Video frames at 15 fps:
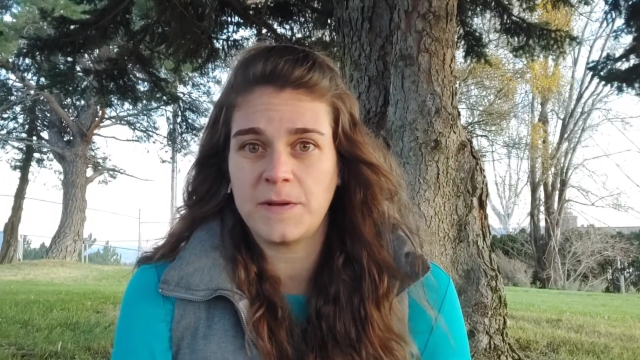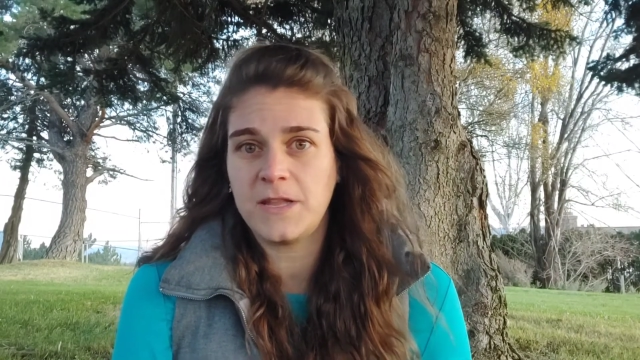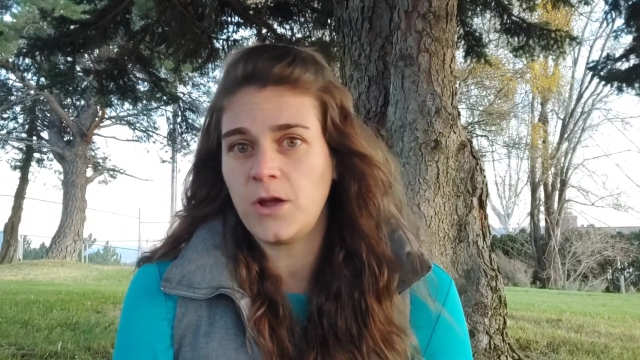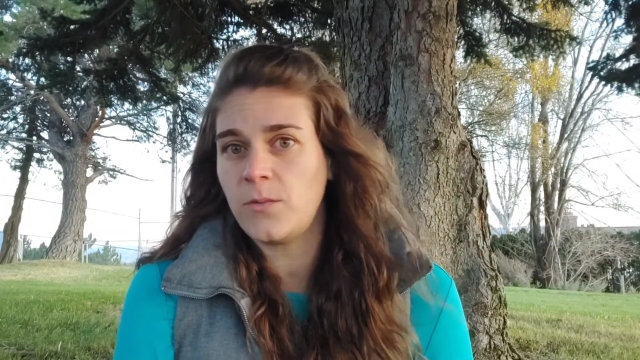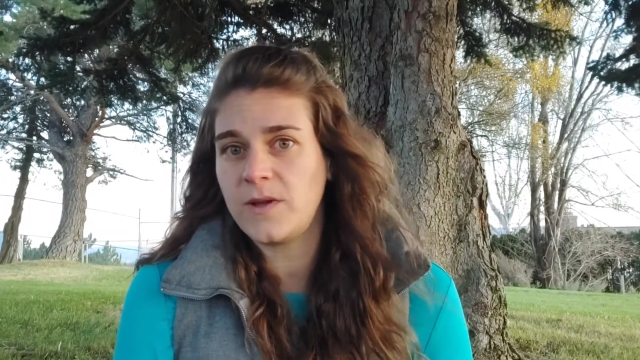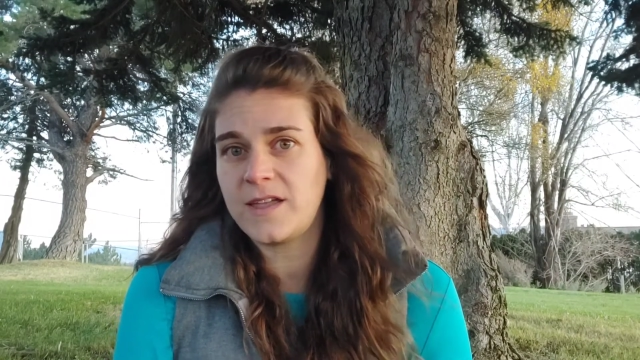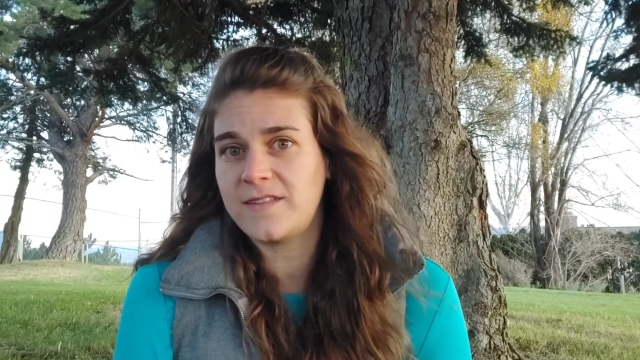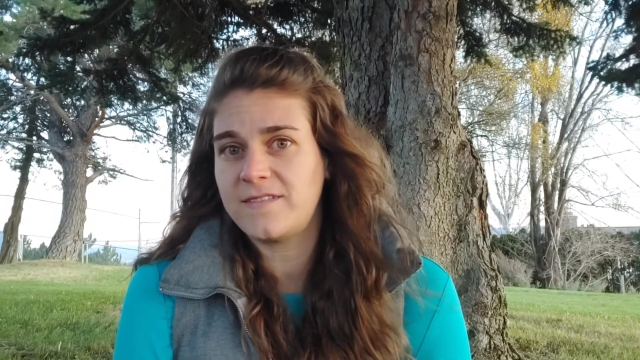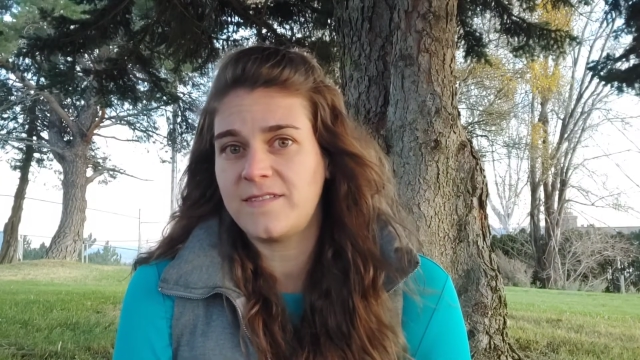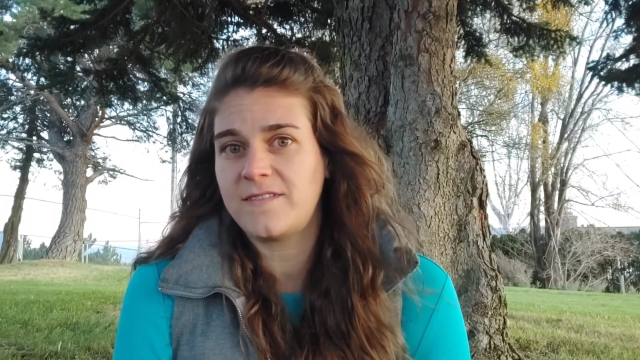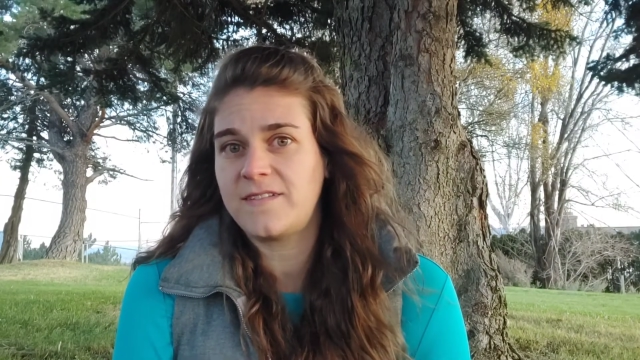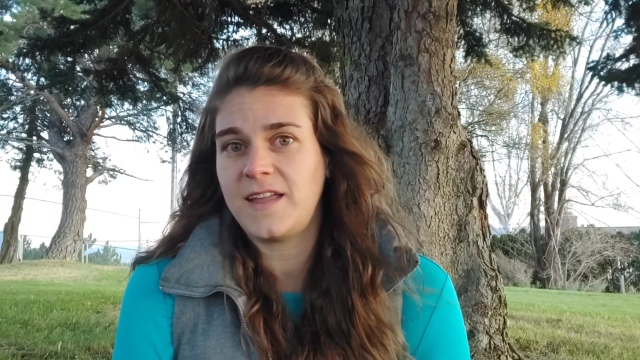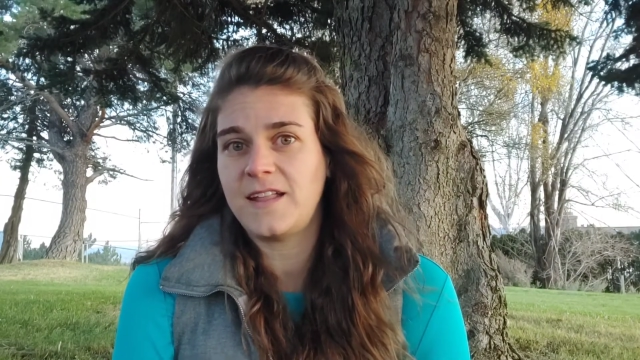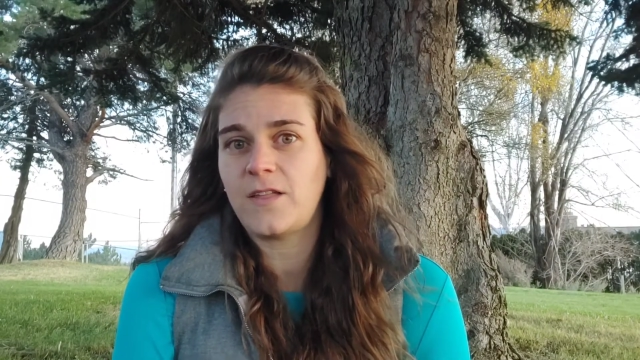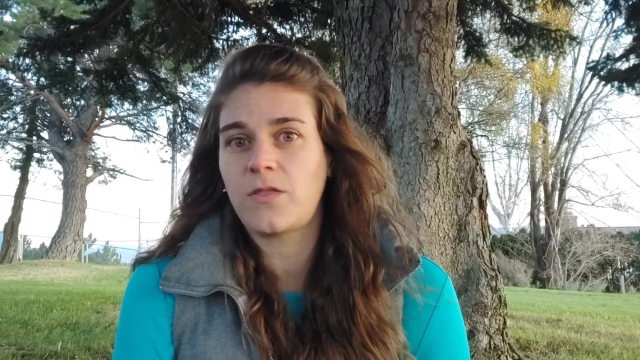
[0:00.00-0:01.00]
but no one can
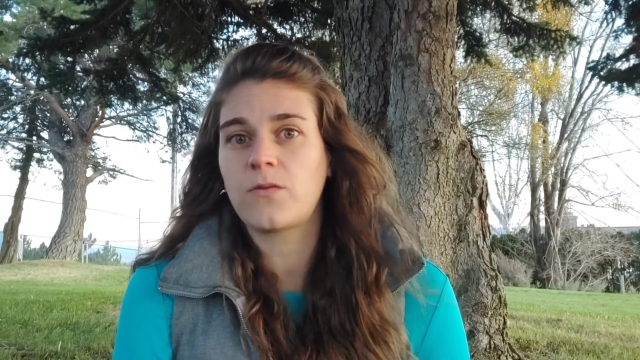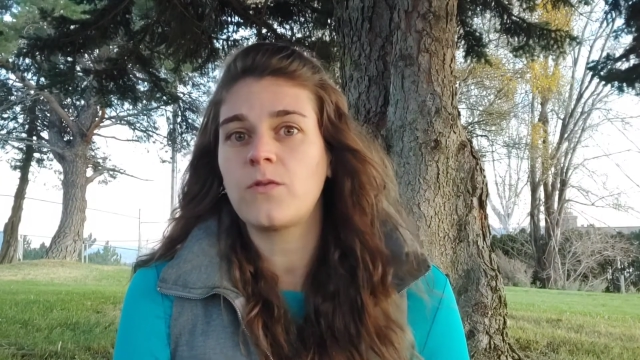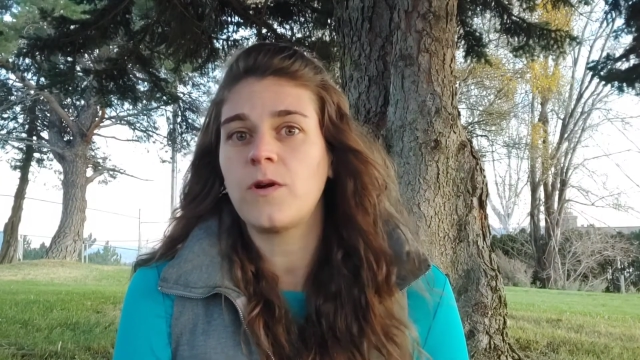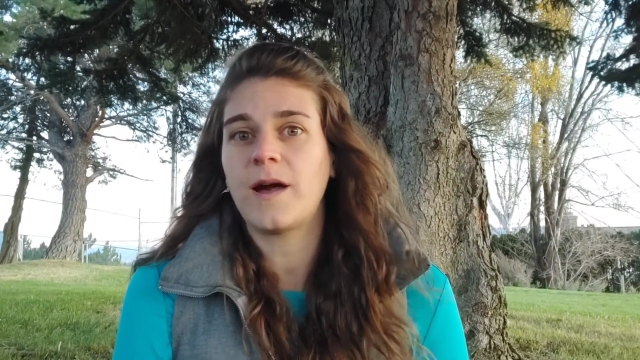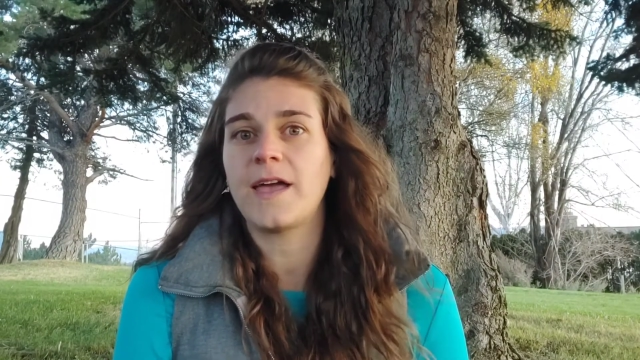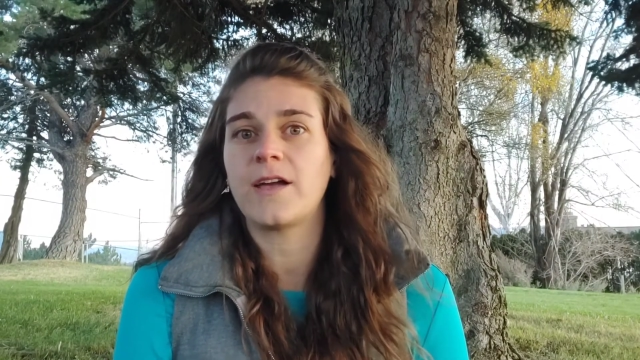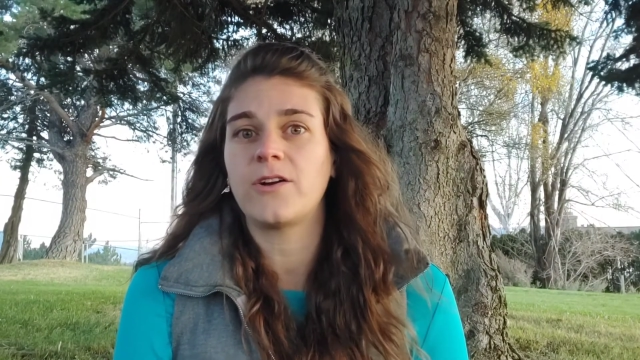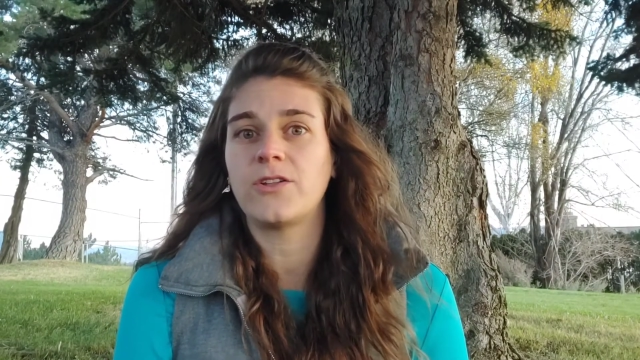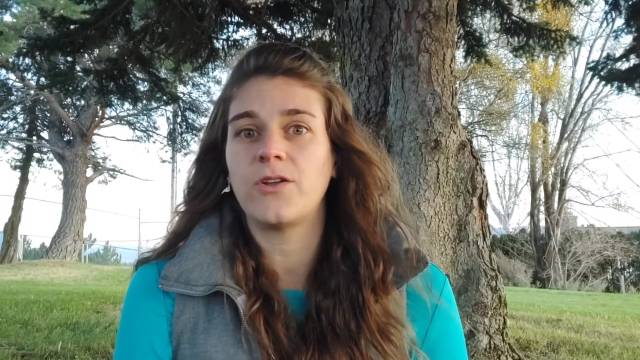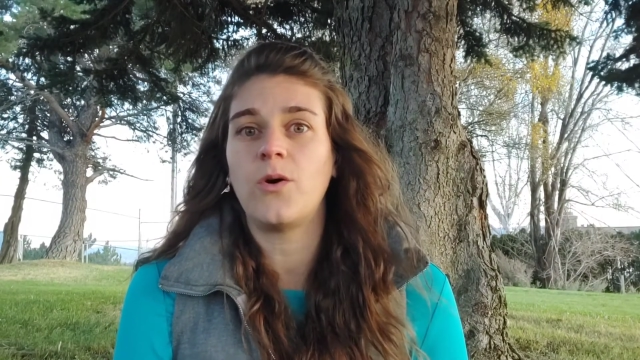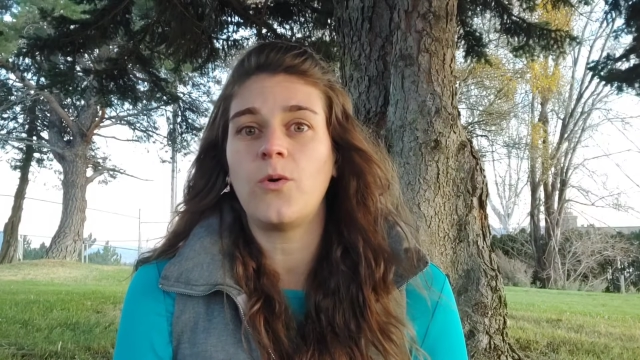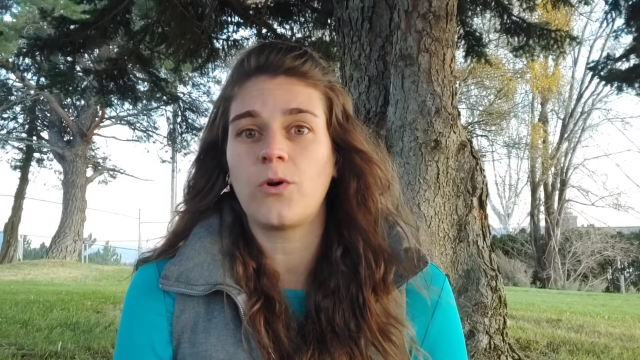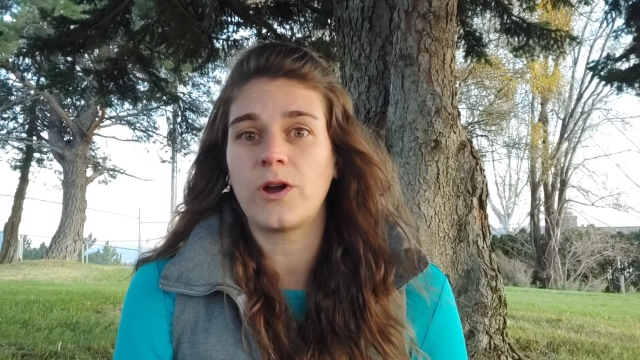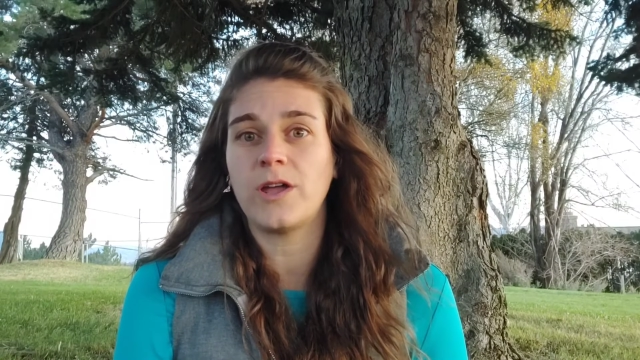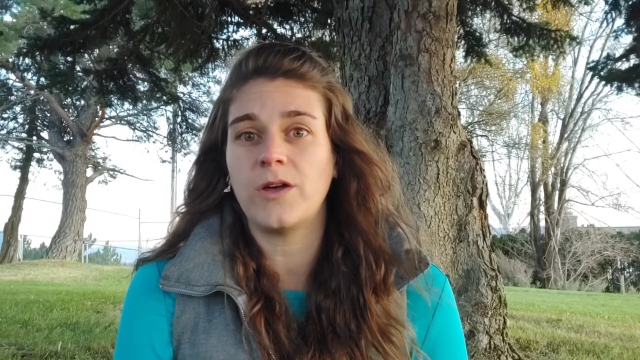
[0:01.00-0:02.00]
sustain a thru hike on
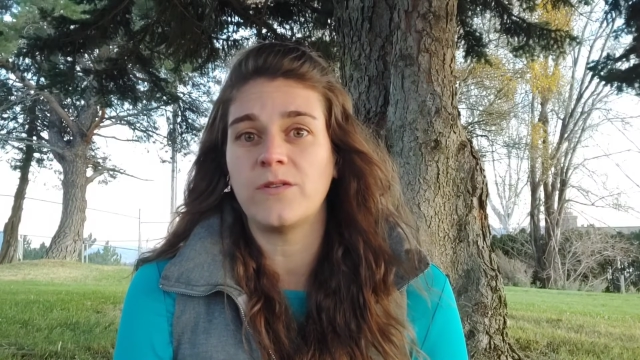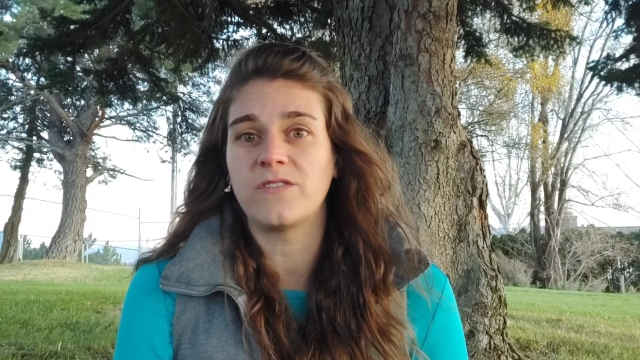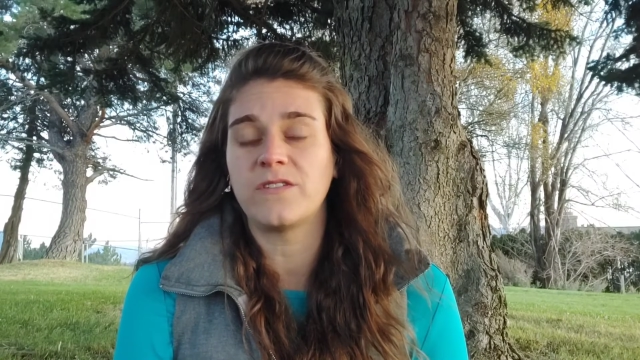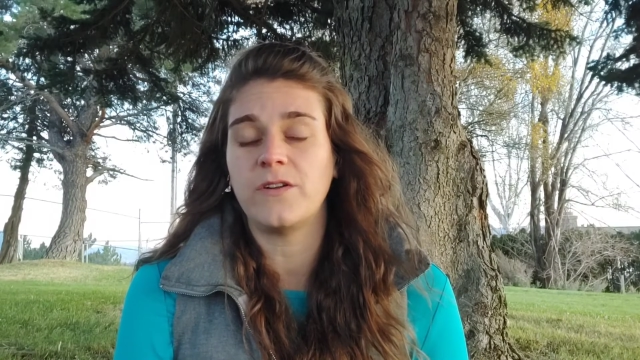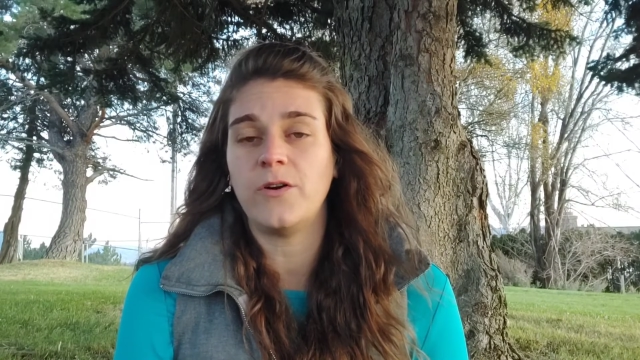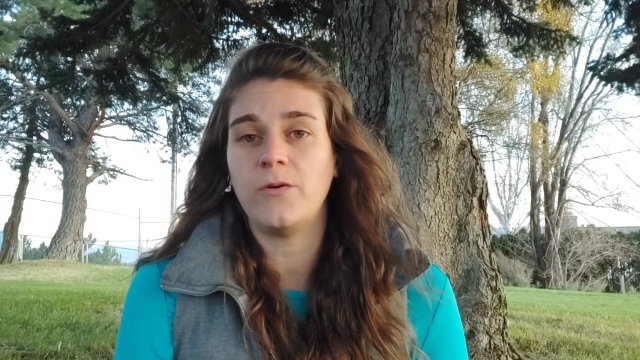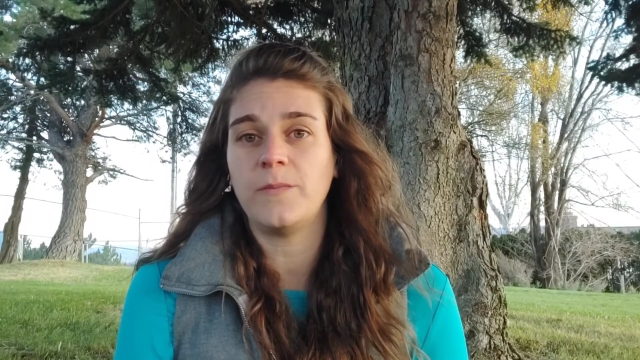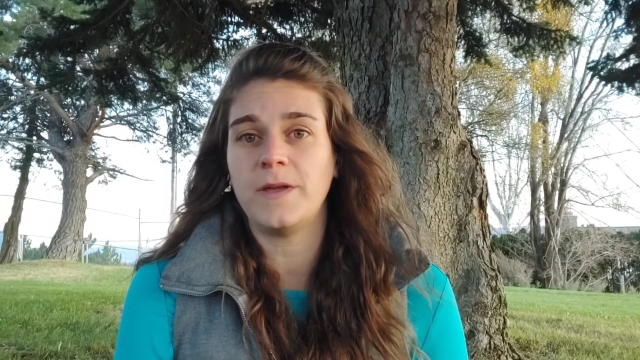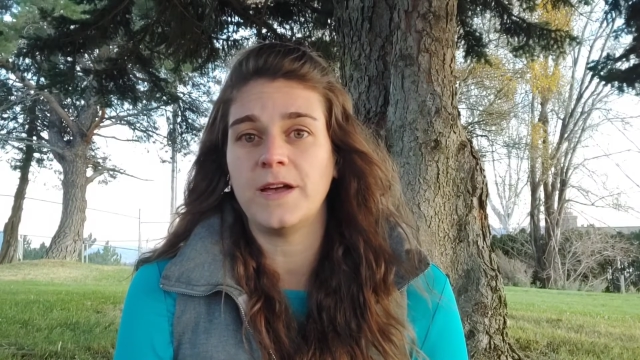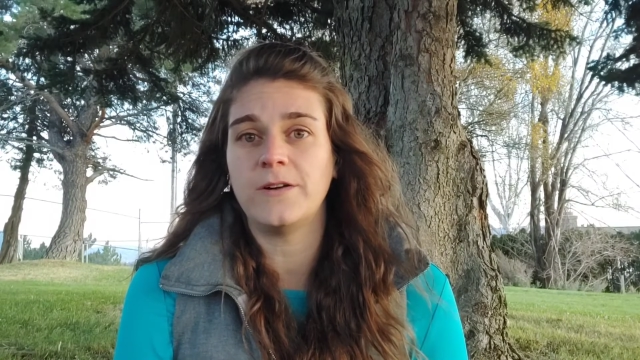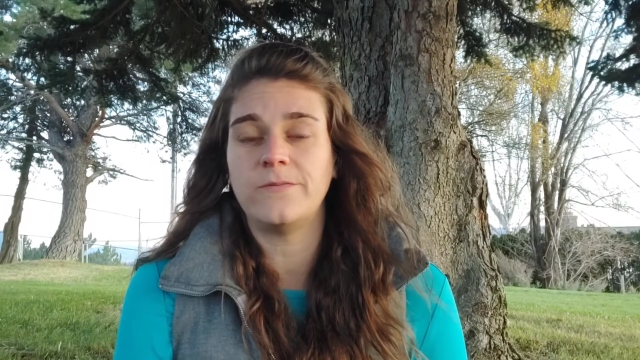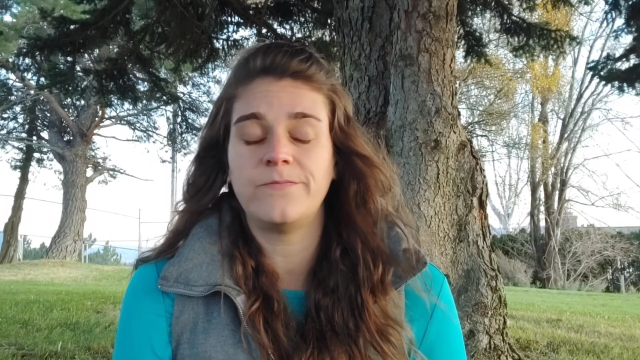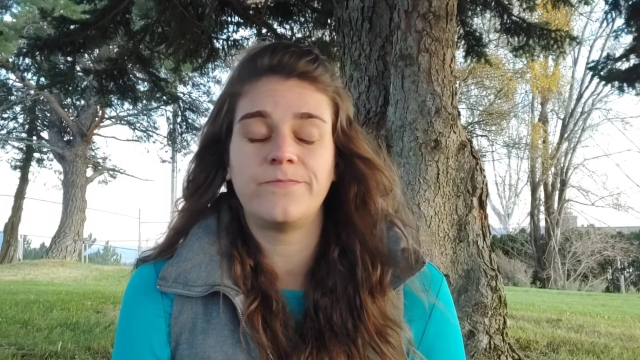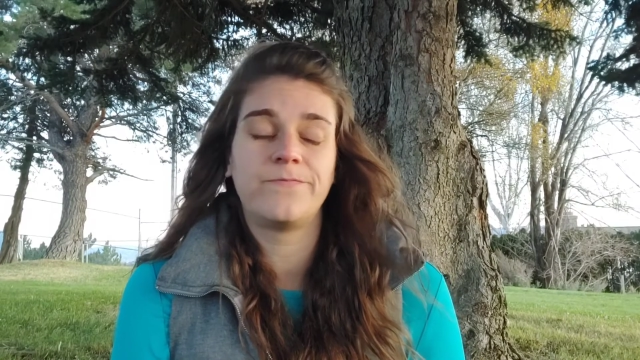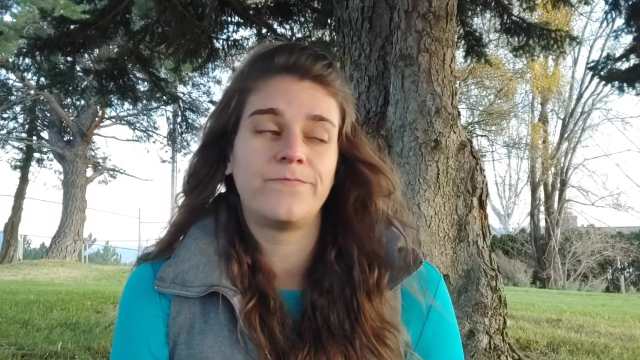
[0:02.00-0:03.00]
Oreos and
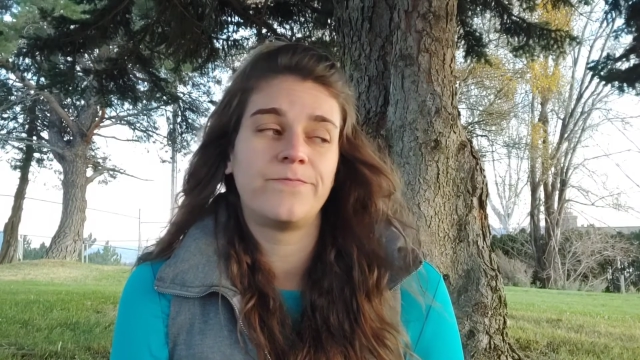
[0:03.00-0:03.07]
oatmeal.